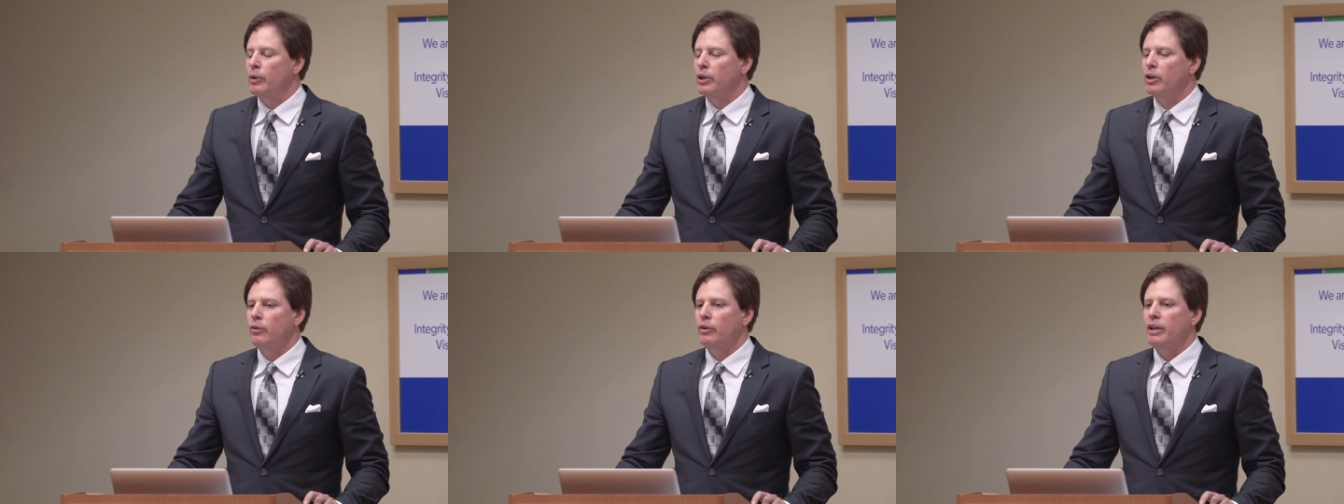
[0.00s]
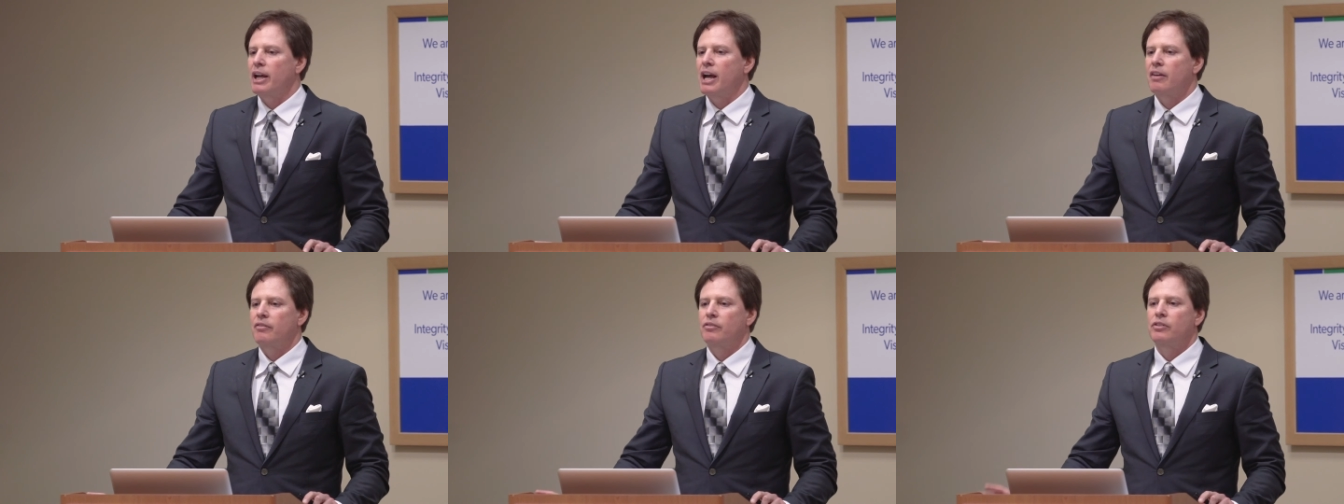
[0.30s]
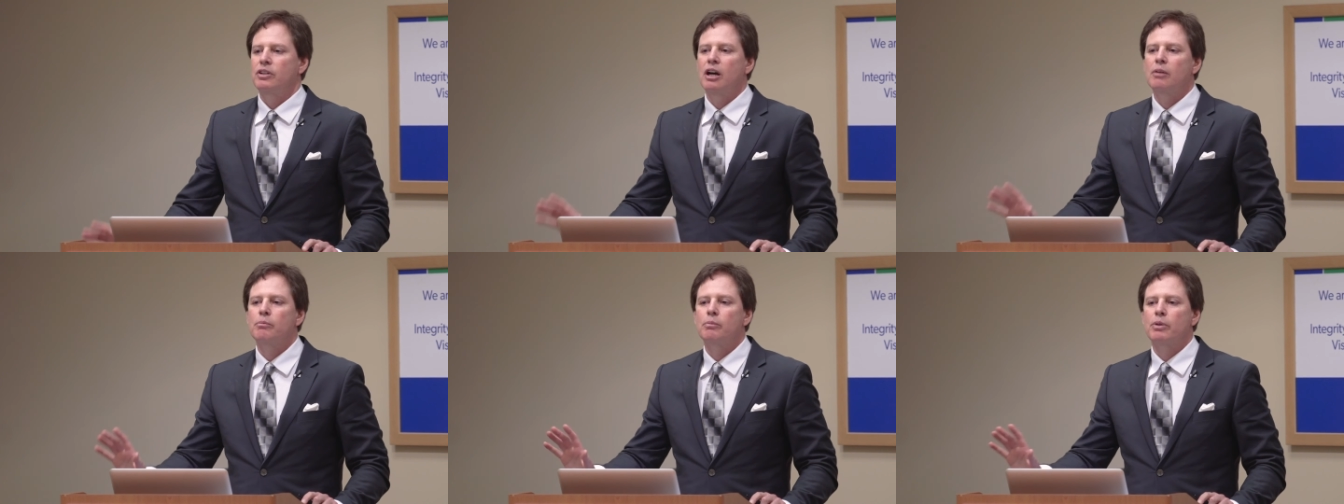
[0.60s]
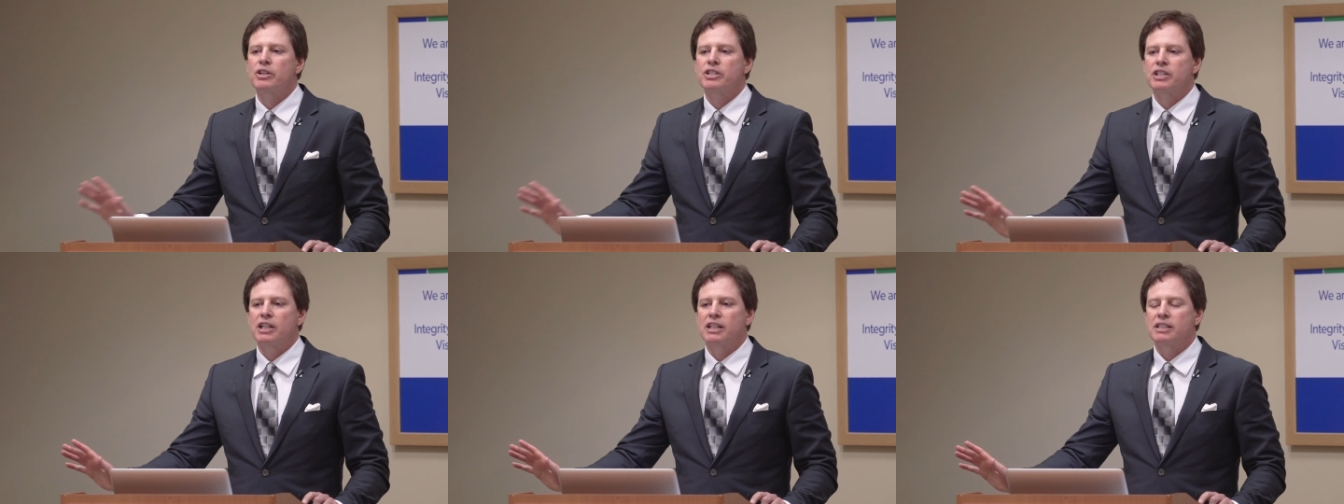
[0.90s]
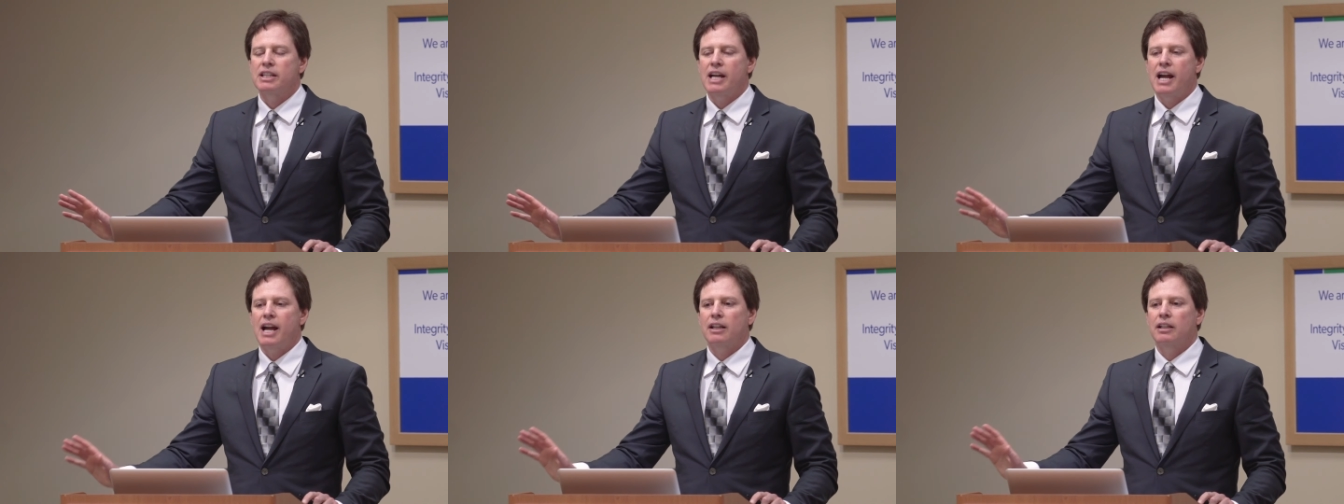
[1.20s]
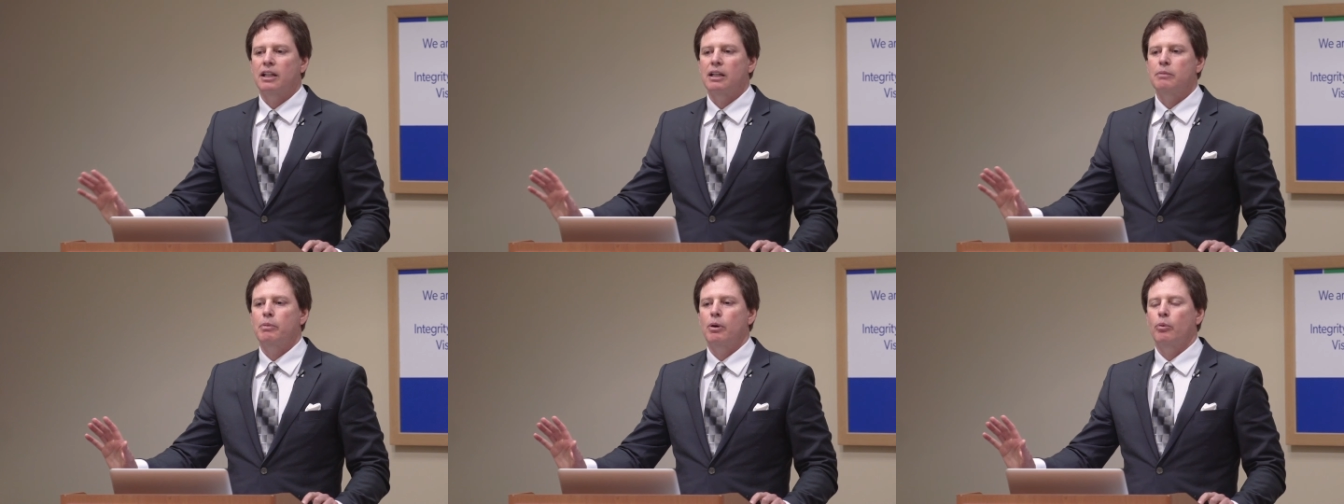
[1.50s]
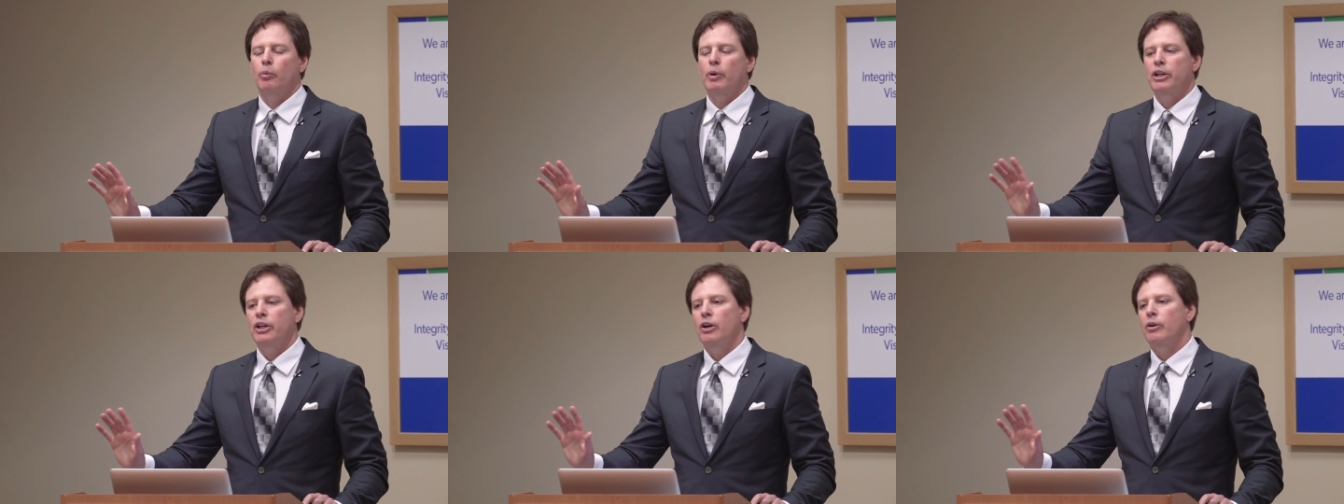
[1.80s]
we don't have numbers exactly,
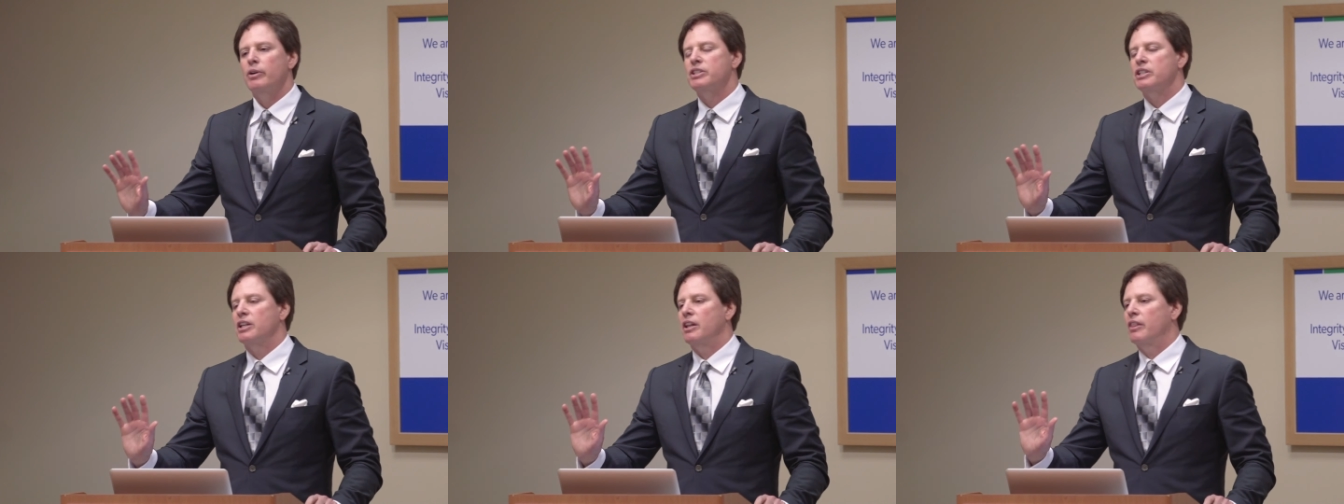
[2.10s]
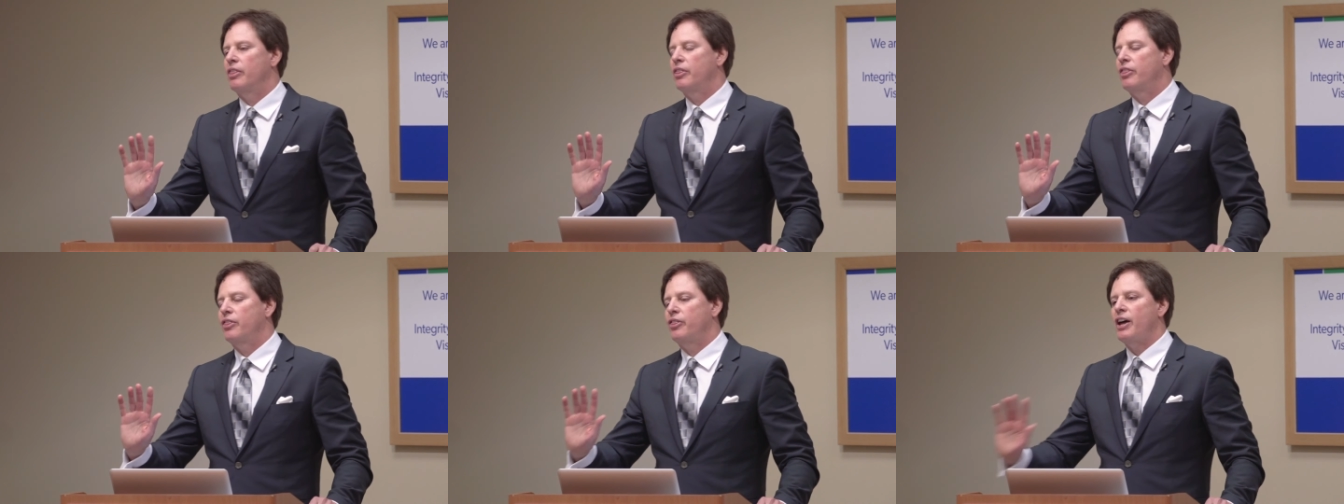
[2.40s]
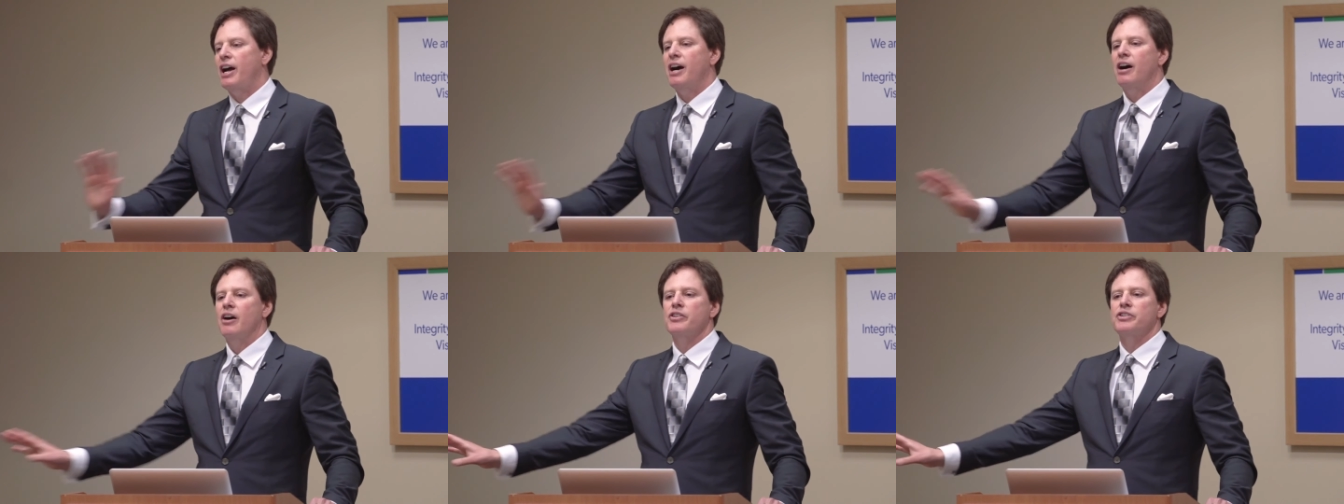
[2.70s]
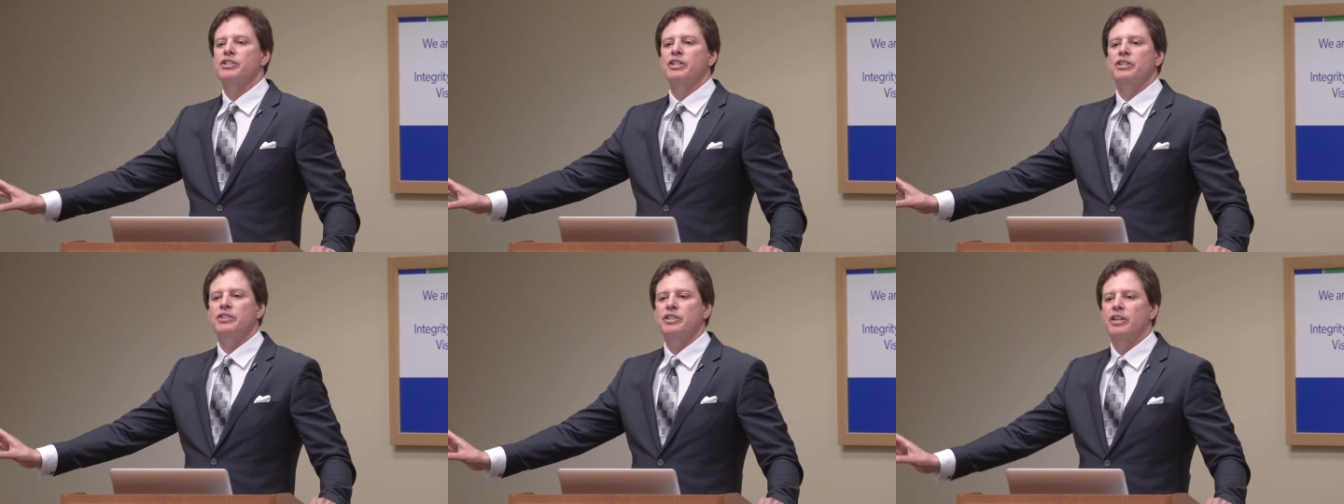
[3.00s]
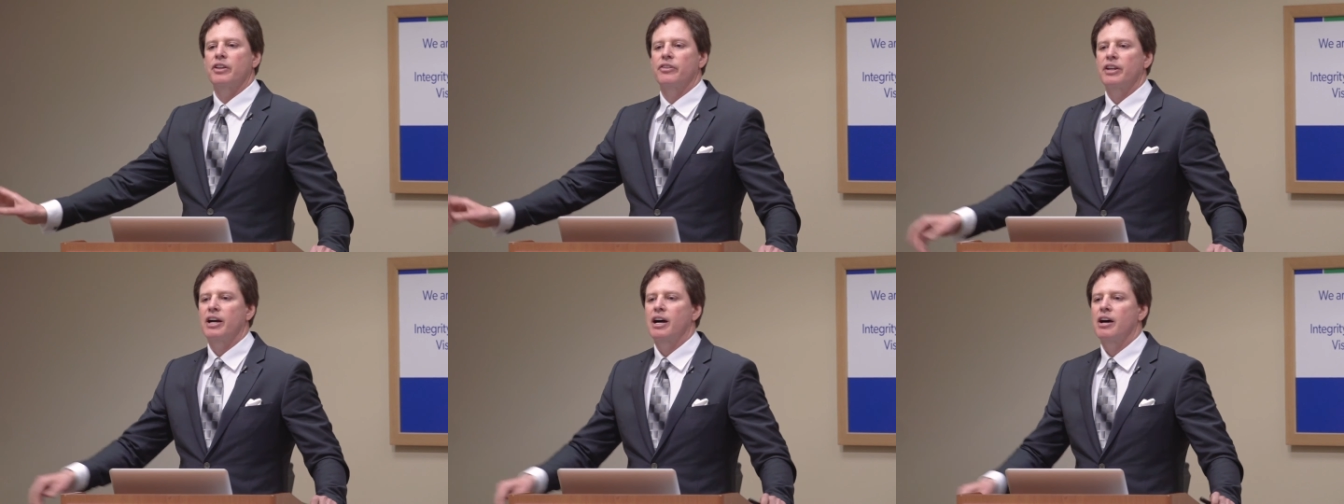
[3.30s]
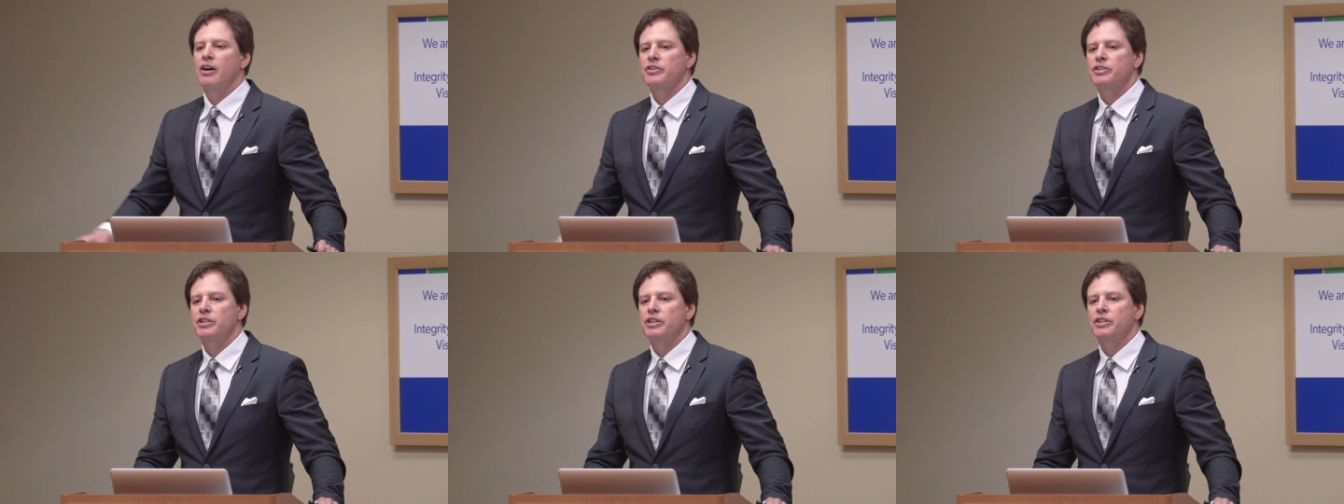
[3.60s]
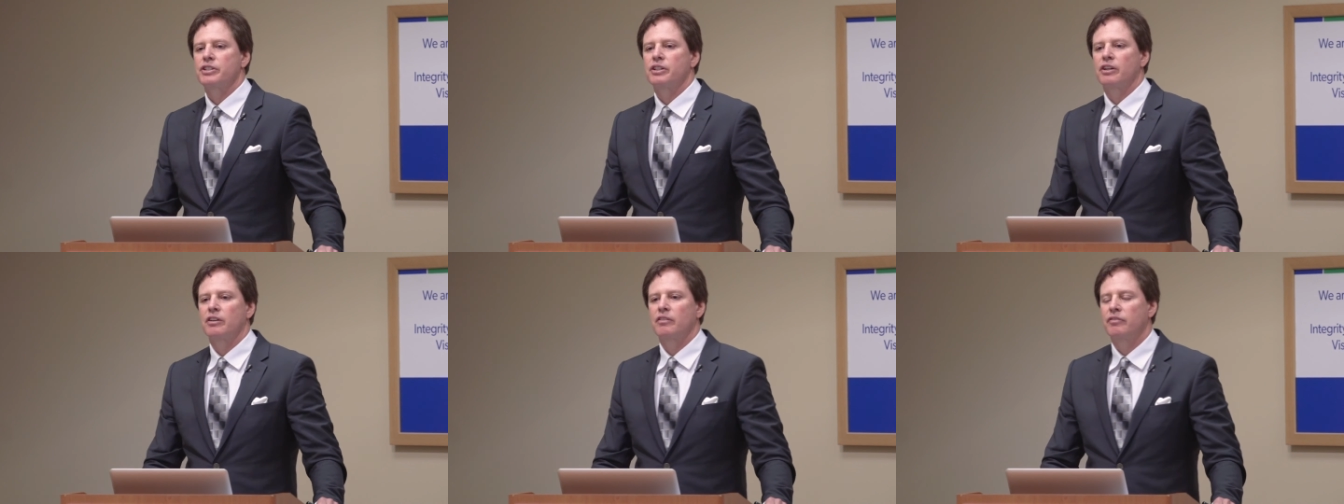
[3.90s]
but we know it's in thousands and
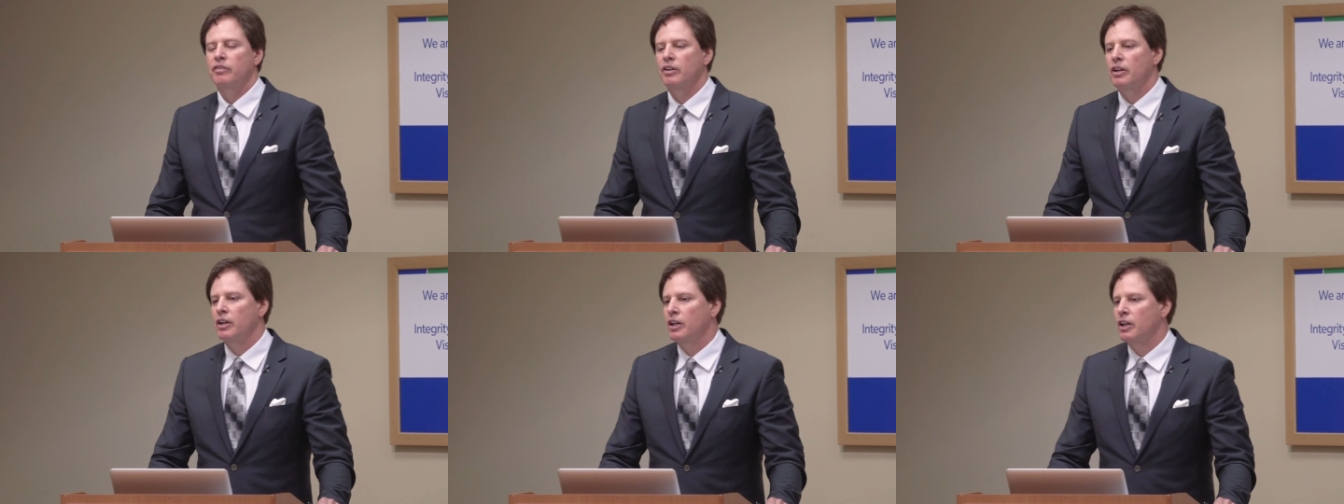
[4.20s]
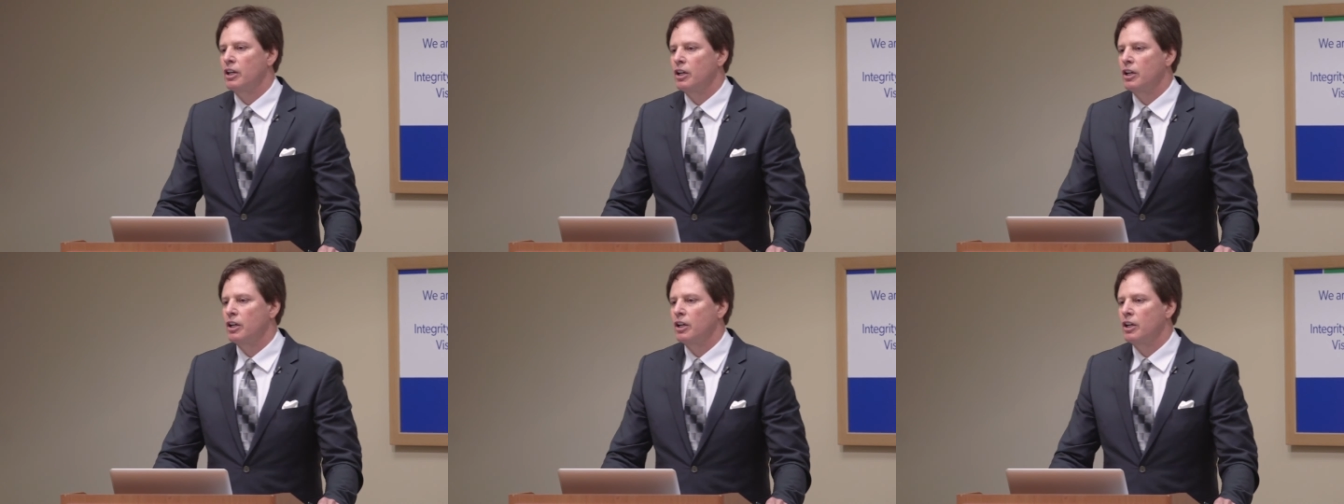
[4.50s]
thousands of